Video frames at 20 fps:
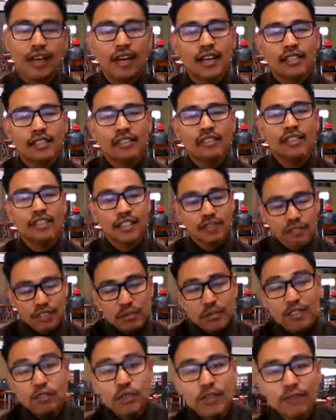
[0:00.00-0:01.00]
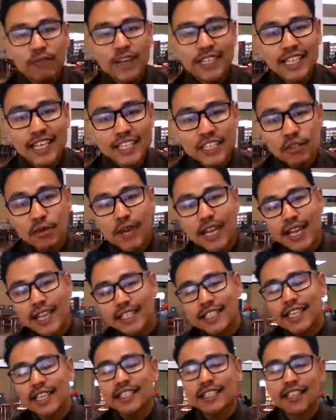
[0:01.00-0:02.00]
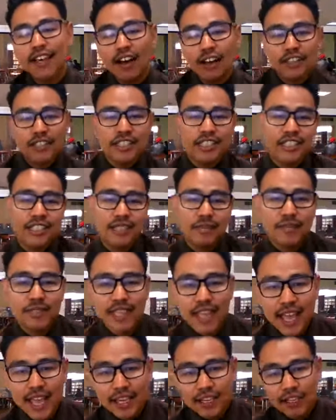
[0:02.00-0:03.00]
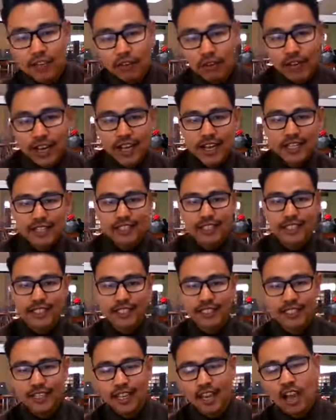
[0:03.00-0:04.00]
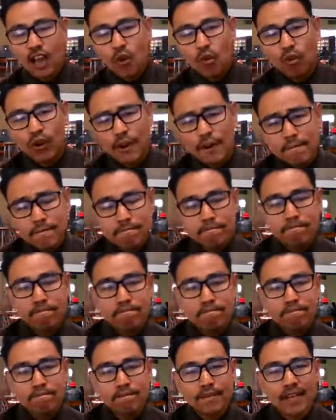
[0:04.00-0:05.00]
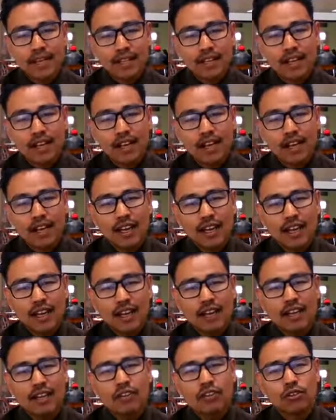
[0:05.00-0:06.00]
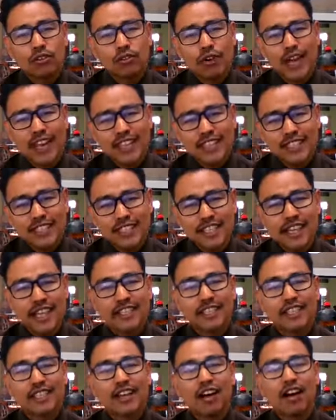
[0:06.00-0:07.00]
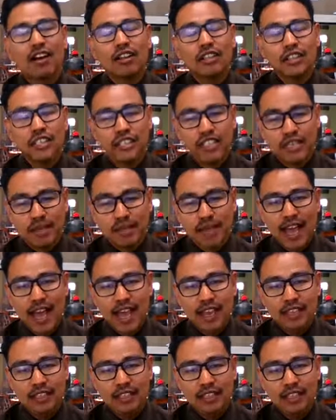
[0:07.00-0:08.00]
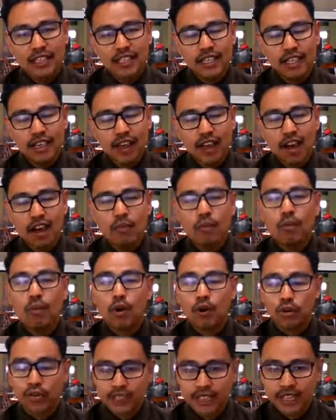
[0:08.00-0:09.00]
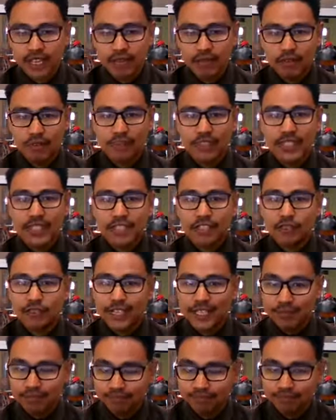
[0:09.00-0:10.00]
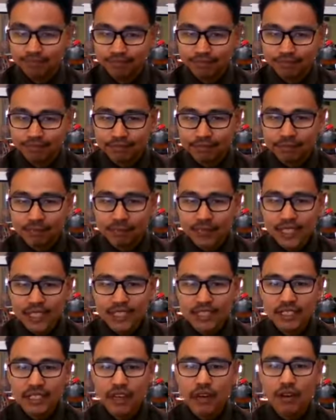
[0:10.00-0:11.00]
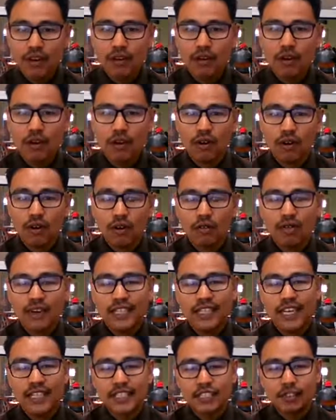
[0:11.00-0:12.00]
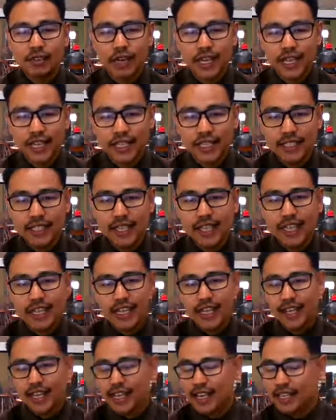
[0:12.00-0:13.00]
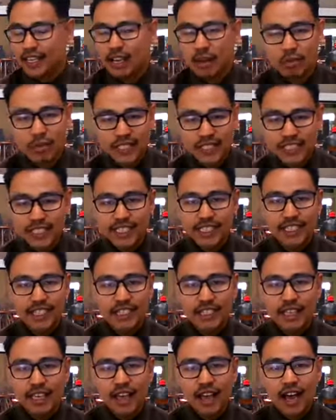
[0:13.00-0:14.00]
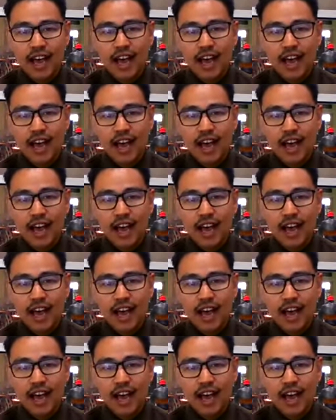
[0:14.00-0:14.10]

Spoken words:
So the difference between financial aid, scholarships, and grants. Well, grants and scholarship actually are both a type of financial aid. So financial aid encompasses